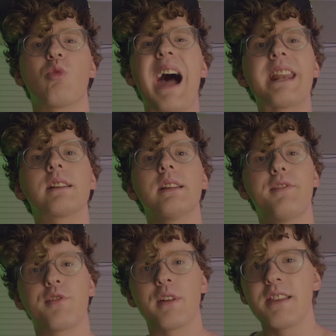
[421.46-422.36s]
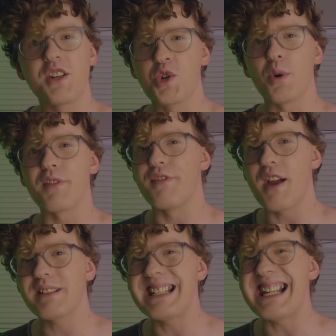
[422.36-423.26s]
radically free that your
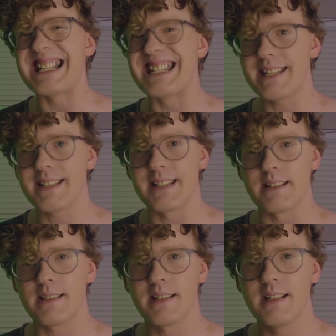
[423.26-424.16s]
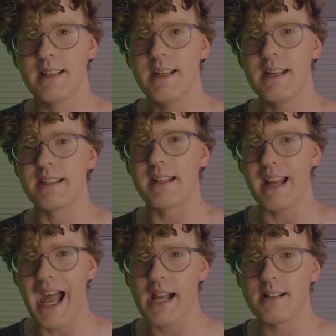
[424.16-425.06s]
very existence is an
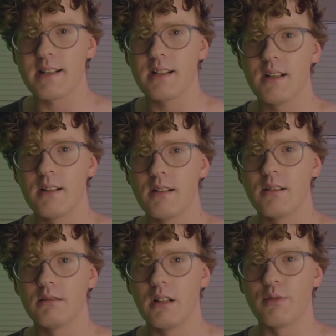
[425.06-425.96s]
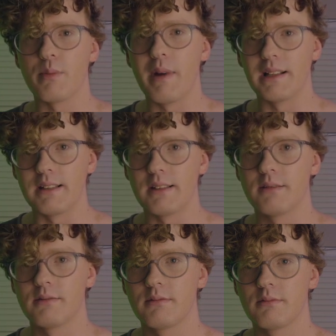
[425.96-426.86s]
act of rebellion.
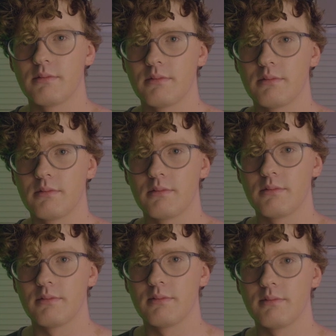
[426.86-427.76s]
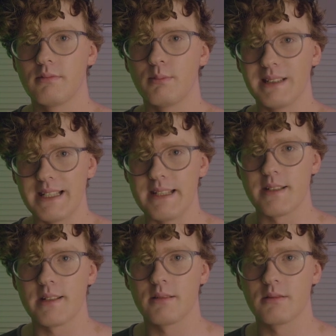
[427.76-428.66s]

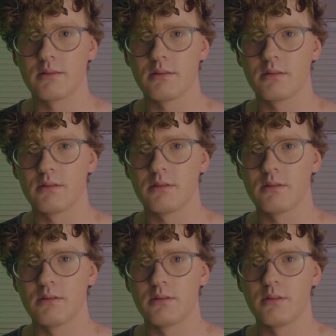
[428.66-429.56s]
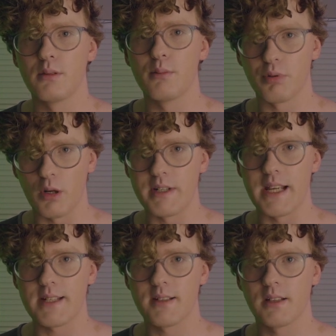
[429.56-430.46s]
Please,
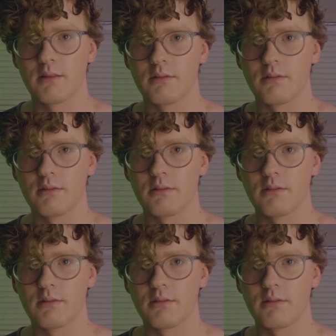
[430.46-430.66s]
protest.